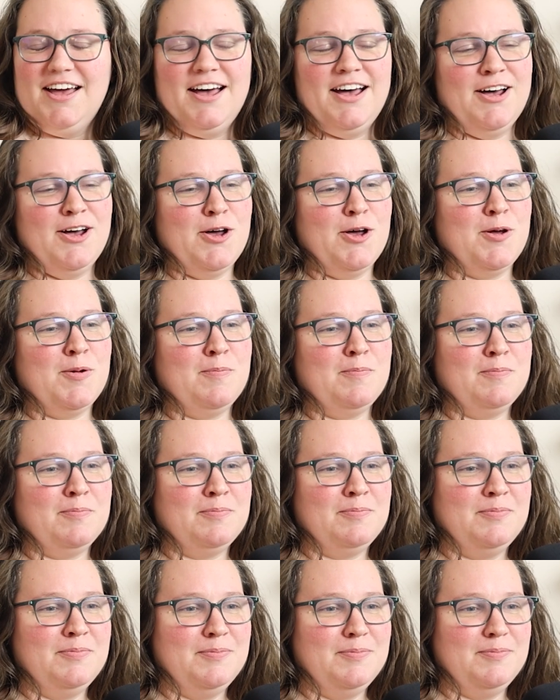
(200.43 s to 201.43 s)

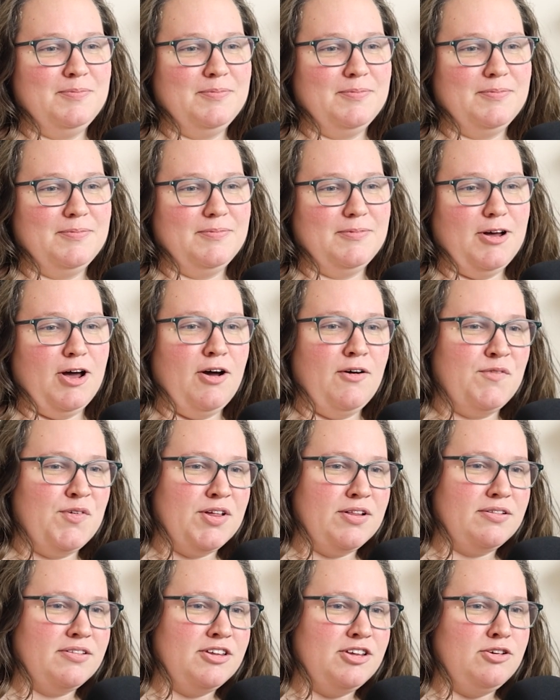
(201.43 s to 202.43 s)

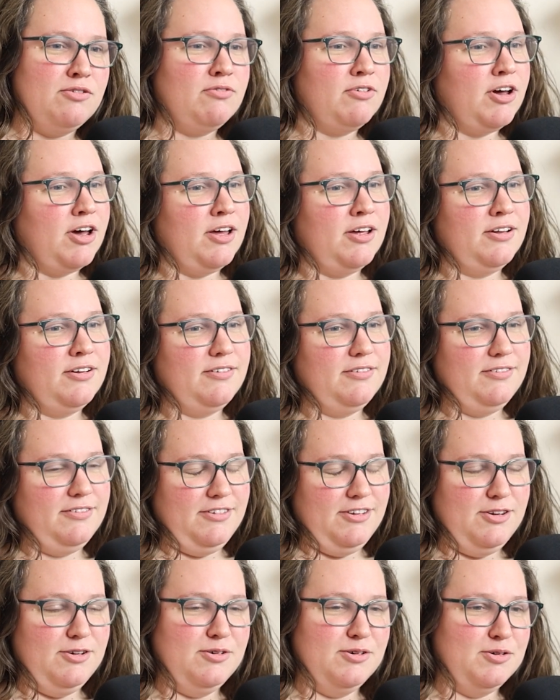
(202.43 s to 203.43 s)
Obviously you've got,
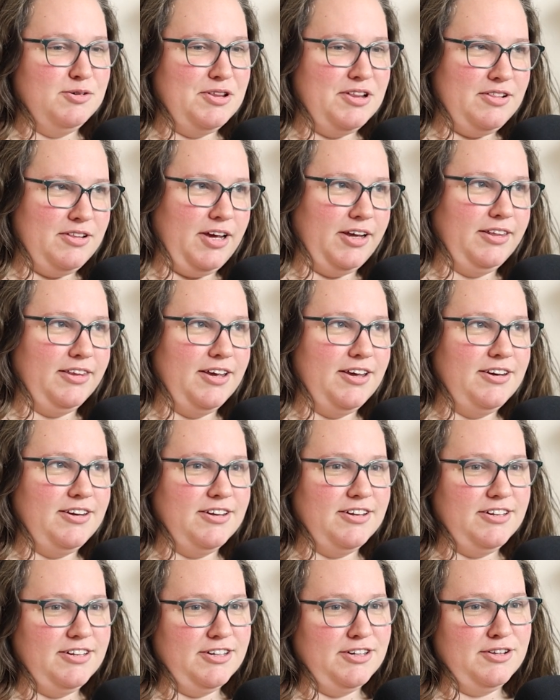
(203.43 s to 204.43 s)
the satellite
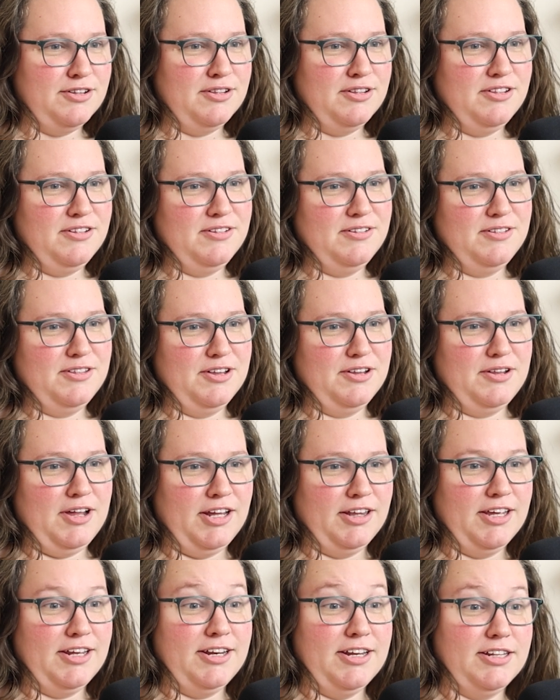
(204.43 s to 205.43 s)
dishes,
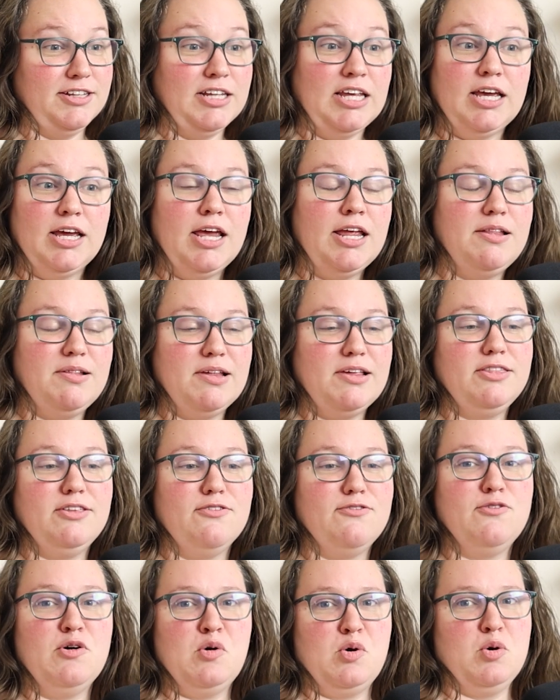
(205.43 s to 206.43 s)
like it's like the
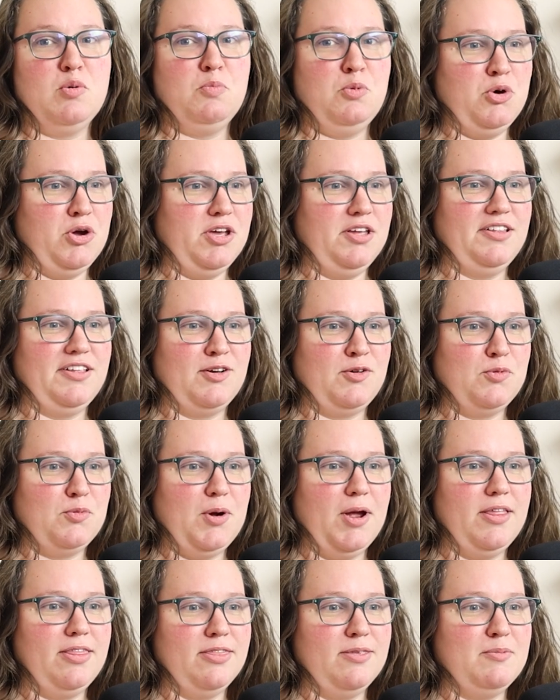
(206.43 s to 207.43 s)
focal point. It's like
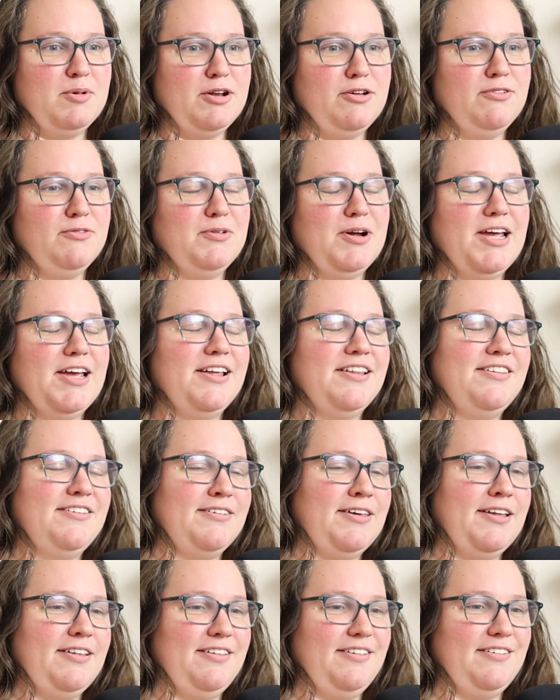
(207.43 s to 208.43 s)
right in the middle, right? And so
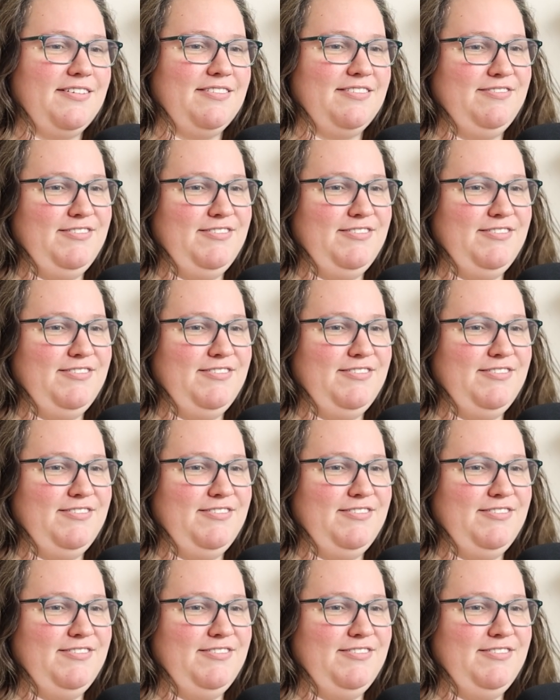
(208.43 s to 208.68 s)
that's,